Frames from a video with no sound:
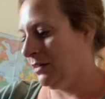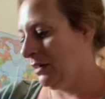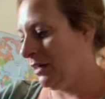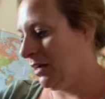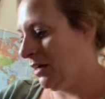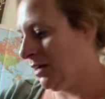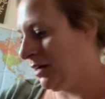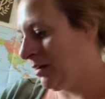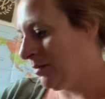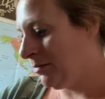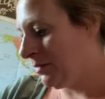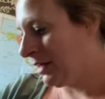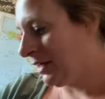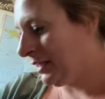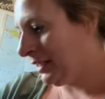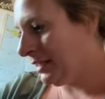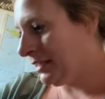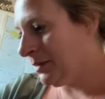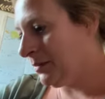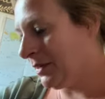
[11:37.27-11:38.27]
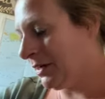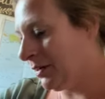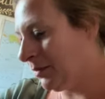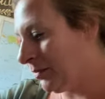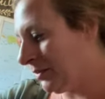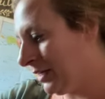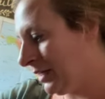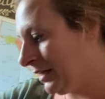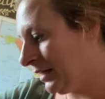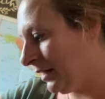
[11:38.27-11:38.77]
I needed to be able to
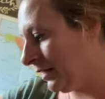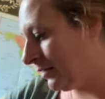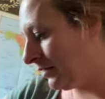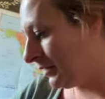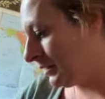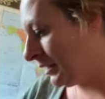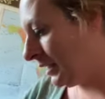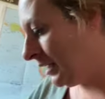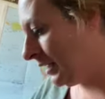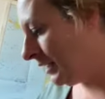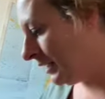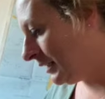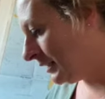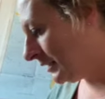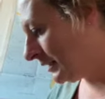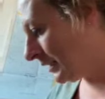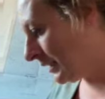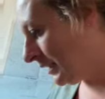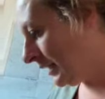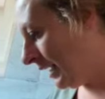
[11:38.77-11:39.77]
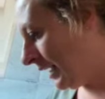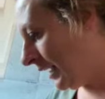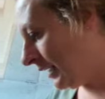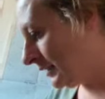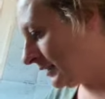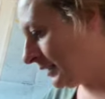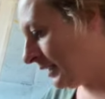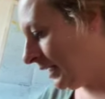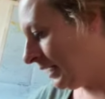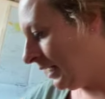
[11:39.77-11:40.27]
bring those to class.